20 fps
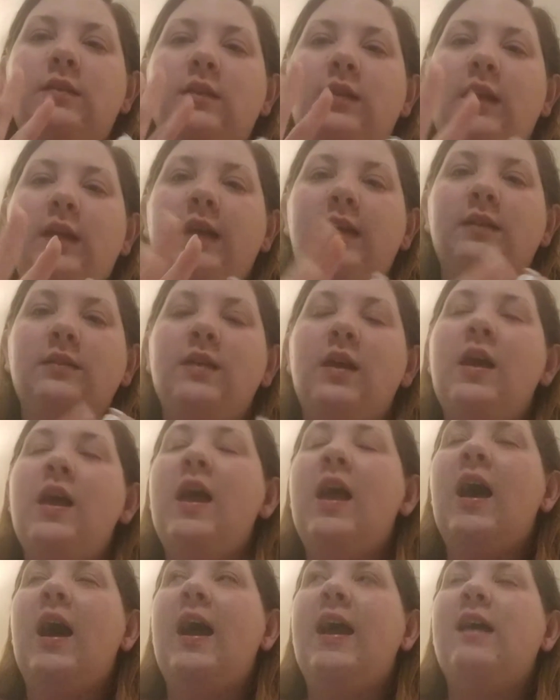needs.
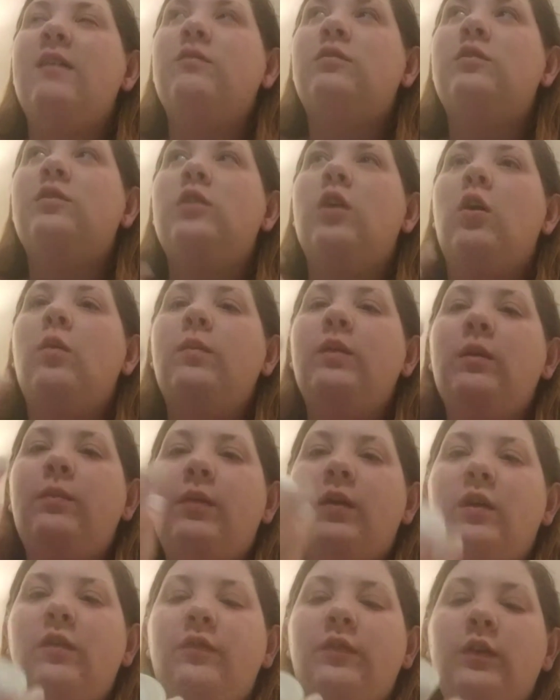I have so many
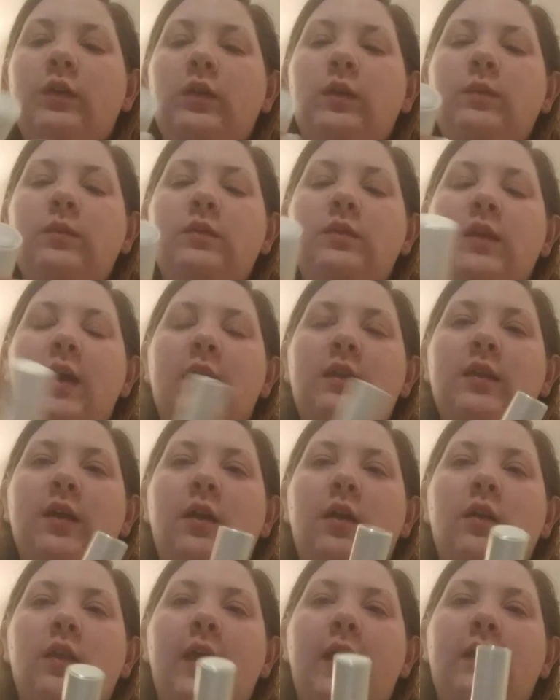perfumes like that
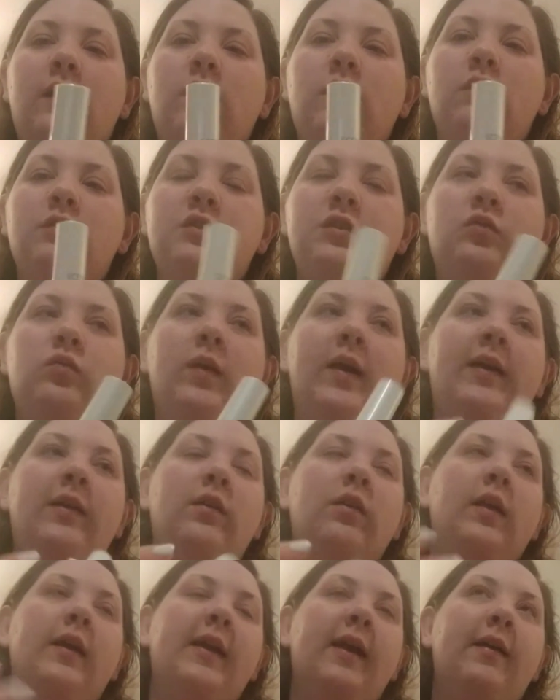are like, you know, just
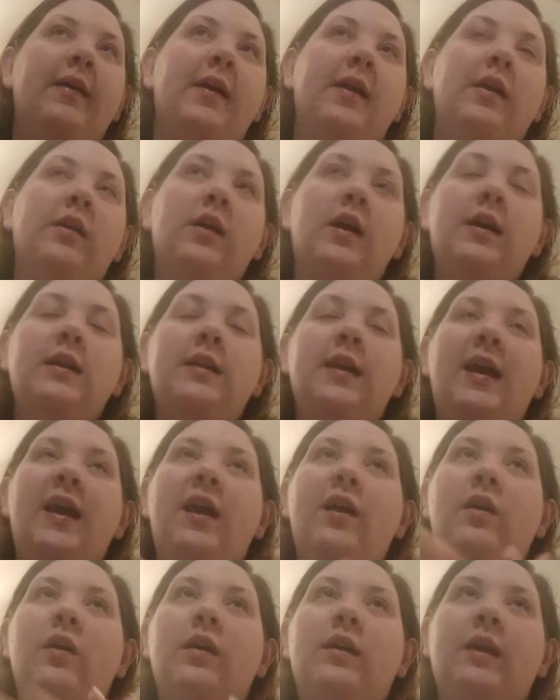regular, like Ariana
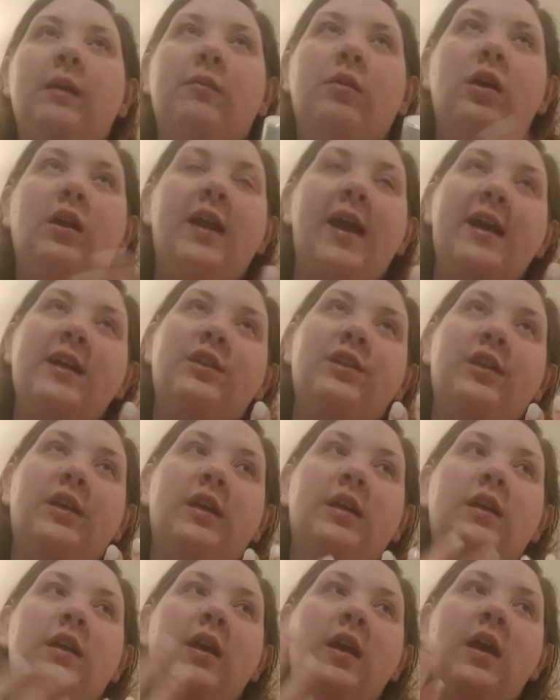Grande or Kim
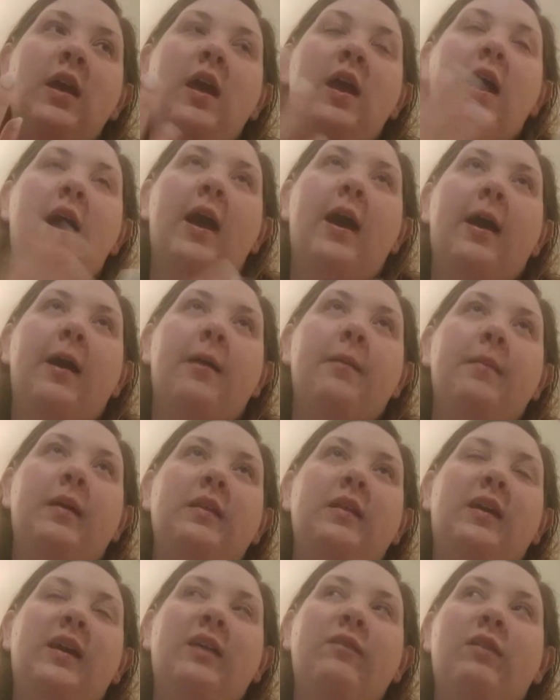Kardashian. I
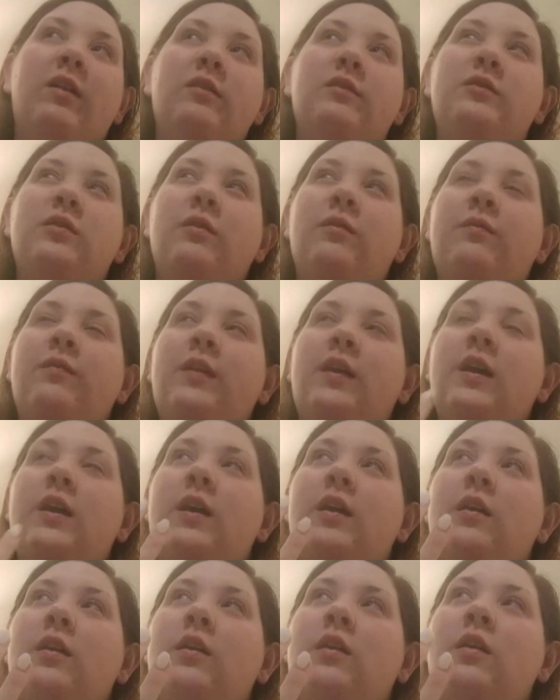think I even have
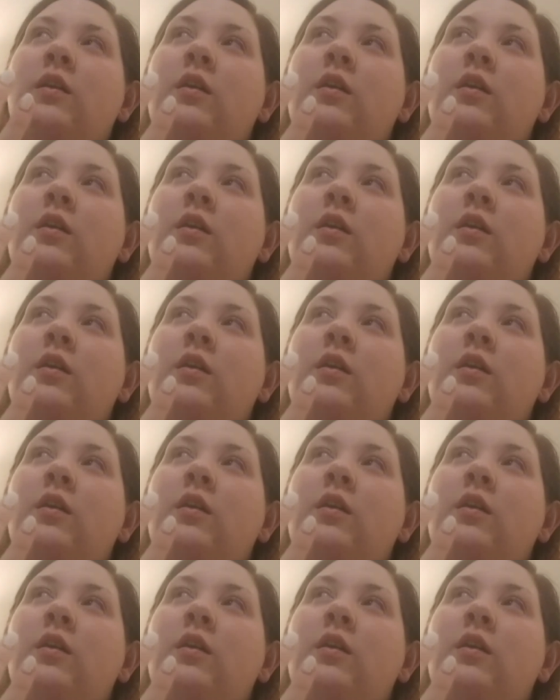Sophia,